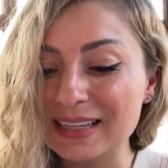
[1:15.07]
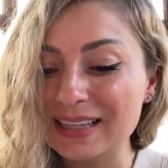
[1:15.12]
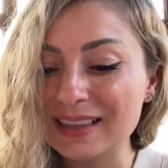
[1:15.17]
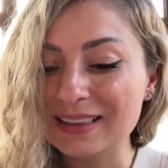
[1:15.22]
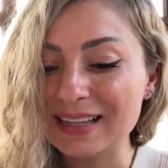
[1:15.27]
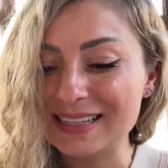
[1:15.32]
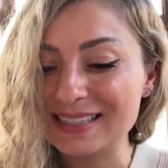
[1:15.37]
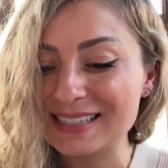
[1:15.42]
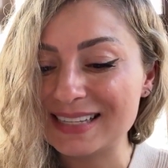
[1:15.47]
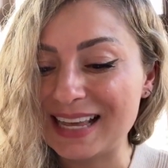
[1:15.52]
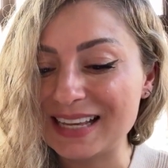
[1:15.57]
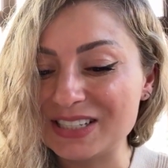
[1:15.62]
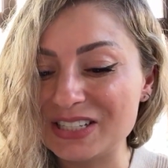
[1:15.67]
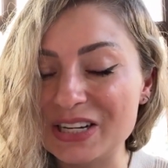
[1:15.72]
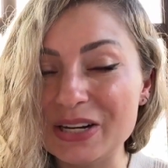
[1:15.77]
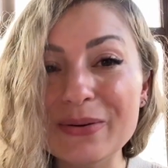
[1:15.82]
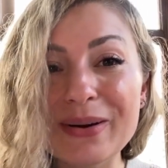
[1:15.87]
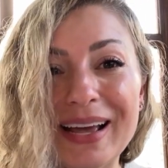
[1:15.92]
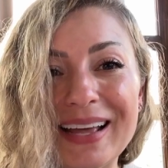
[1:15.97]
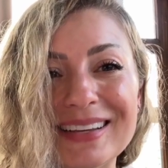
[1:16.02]
Let's get
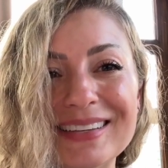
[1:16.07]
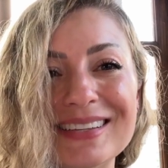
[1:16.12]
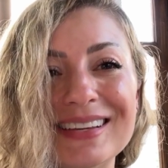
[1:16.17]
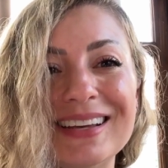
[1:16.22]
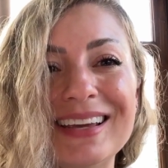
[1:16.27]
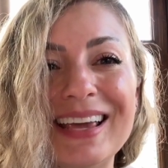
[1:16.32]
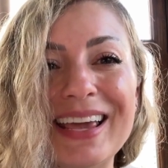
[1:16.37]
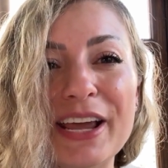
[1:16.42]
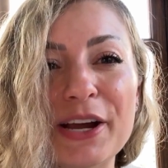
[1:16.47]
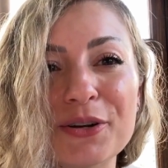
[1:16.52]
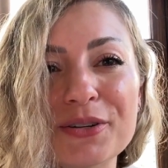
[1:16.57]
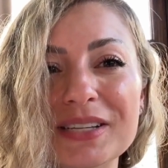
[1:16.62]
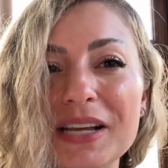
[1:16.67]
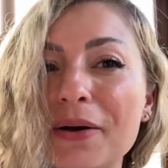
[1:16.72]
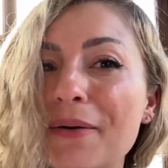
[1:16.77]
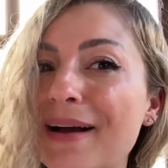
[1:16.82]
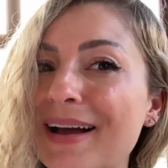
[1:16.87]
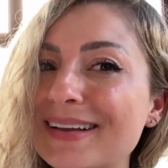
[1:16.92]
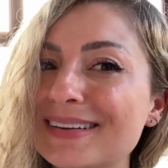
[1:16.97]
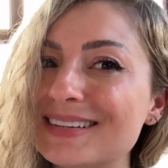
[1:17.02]
to it. Here's how
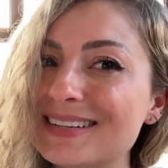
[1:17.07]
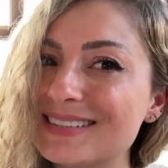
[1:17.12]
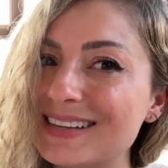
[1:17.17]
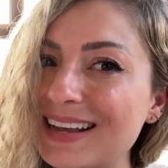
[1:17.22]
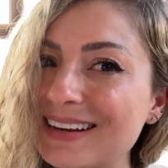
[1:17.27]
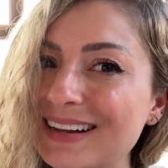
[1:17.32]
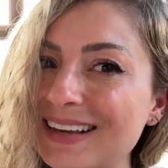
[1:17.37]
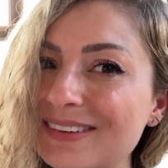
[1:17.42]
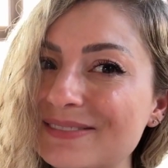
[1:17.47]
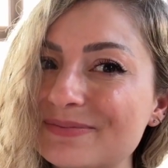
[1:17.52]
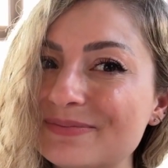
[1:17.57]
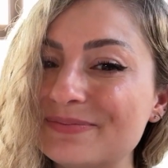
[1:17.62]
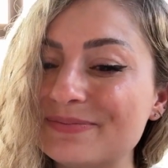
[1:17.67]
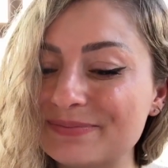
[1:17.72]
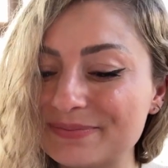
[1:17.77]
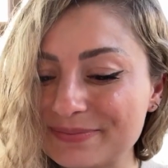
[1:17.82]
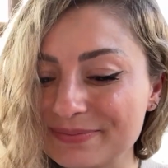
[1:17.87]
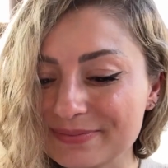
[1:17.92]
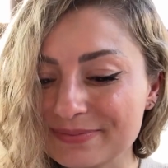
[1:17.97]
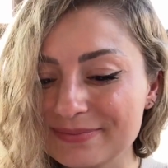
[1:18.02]
I design it.
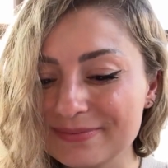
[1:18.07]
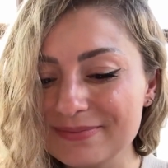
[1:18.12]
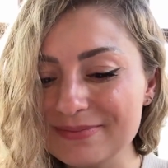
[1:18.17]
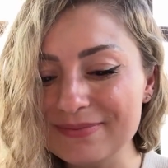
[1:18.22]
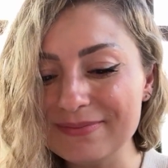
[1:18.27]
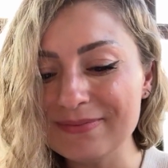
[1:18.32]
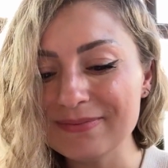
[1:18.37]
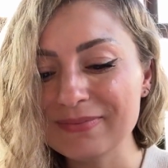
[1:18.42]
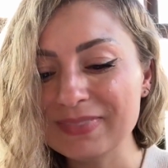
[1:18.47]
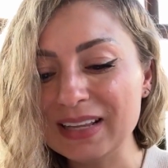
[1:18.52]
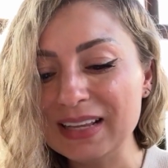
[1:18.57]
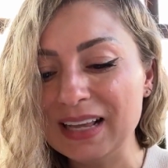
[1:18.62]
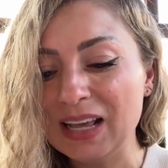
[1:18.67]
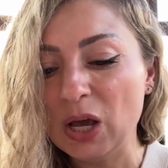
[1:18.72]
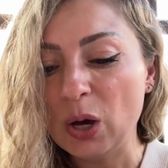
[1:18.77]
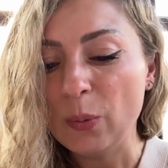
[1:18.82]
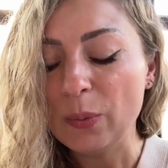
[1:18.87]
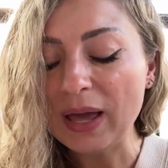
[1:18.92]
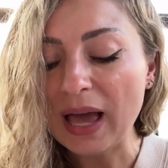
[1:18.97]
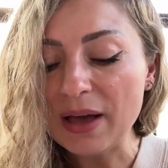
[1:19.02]

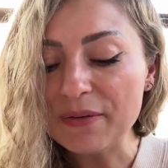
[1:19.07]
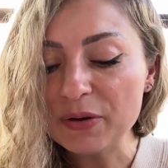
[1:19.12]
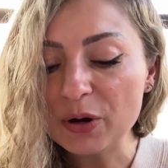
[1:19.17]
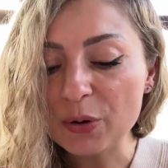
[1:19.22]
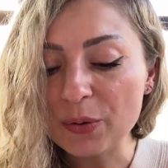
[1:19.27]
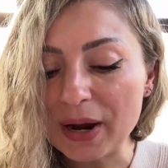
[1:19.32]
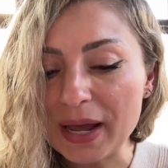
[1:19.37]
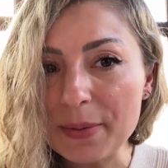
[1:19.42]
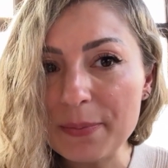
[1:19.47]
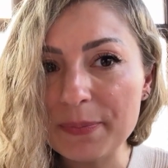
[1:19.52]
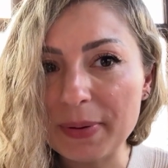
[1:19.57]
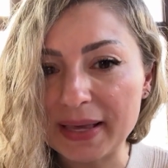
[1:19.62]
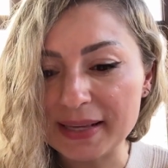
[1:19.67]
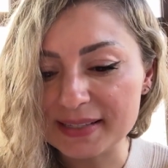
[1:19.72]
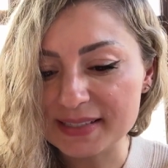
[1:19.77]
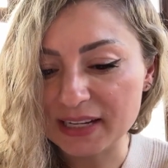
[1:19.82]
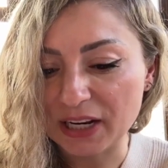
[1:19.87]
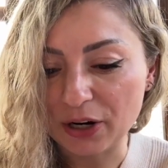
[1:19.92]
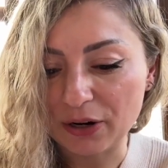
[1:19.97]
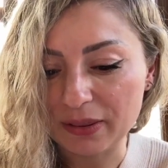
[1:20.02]
We have a great
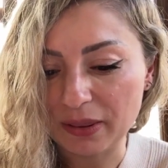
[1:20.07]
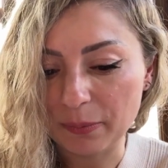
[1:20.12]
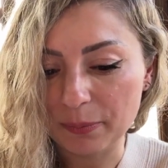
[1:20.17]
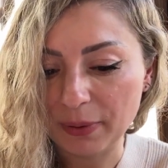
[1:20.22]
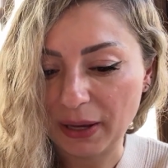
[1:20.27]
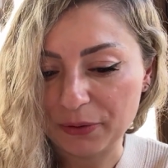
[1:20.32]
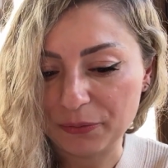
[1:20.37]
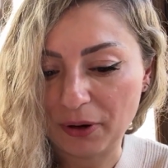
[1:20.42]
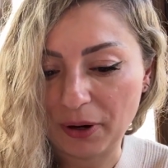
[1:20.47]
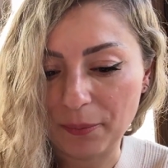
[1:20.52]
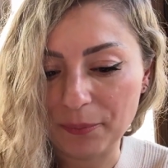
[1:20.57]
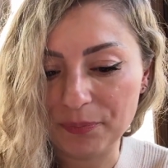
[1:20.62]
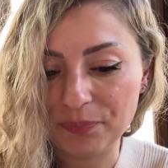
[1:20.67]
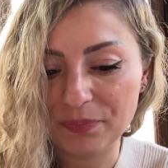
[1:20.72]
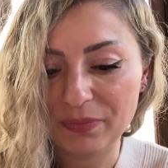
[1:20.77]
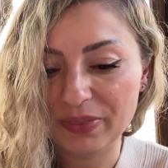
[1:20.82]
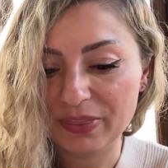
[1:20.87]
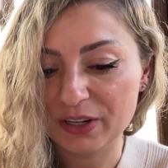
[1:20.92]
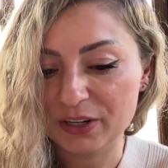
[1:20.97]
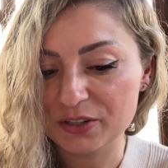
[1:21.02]
base here in the
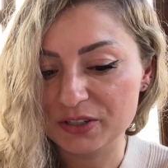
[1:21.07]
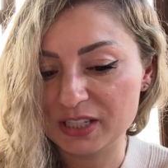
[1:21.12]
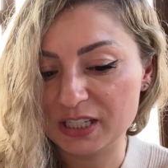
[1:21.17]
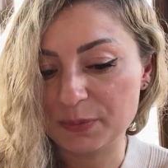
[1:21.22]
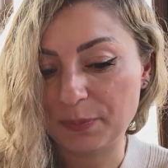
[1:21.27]
bedroom. There's this